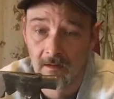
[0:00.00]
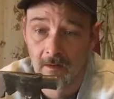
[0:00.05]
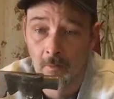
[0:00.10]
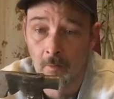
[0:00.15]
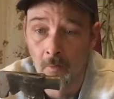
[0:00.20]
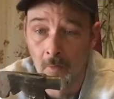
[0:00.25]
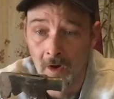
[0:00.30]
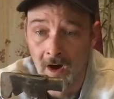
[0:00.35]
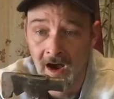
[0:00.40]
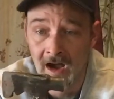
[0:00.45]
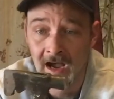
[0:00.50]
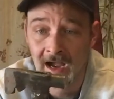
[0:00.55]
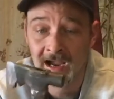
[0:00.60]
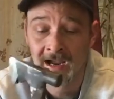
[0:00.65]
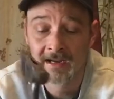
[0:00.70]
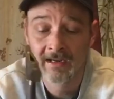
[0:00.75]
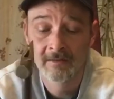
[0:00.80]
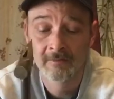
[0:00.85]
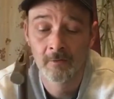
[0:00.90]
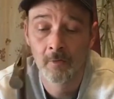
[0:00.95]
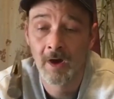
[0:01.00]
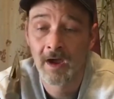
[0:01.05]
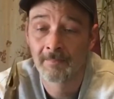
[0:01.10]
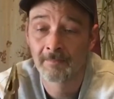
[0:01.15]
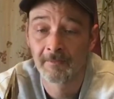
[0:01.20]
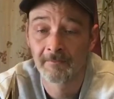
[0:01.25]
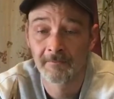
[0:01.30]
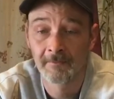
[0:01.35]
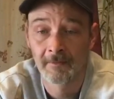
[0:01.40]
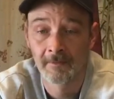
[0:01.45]
Why do I
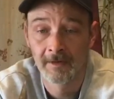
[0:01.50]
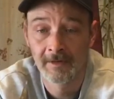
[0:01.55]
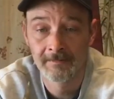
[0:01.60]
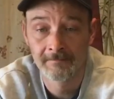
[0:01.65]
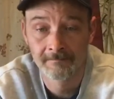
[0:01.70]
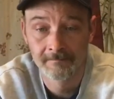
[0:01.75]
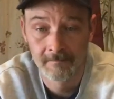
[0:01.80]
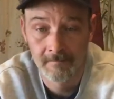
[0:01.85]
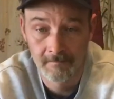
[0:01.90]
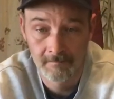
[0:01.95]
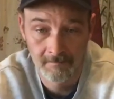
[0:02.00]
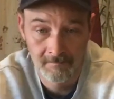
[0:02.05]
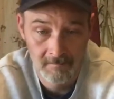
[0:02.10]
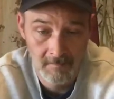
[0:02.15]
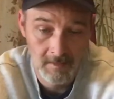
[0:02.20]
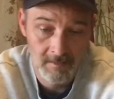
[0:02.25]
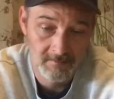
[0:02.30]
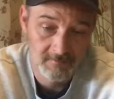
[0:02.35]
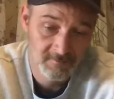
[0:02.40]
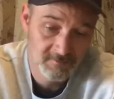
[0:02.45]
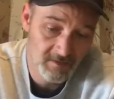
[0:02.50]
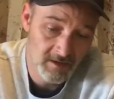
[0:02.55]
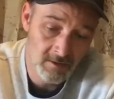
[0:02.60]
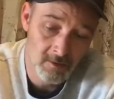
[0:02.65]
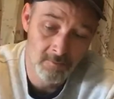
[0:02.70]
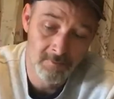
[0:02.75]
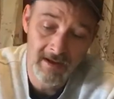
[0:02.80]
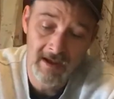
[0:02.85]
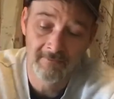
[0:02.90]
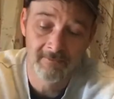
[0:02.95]
prefer it?
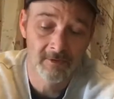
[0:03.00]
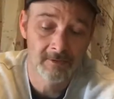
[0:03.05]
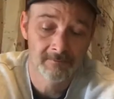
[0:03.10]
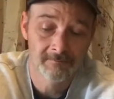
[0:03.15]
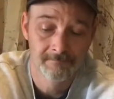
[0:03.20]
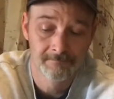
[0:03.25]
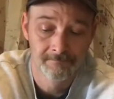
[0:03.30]
Single bevel.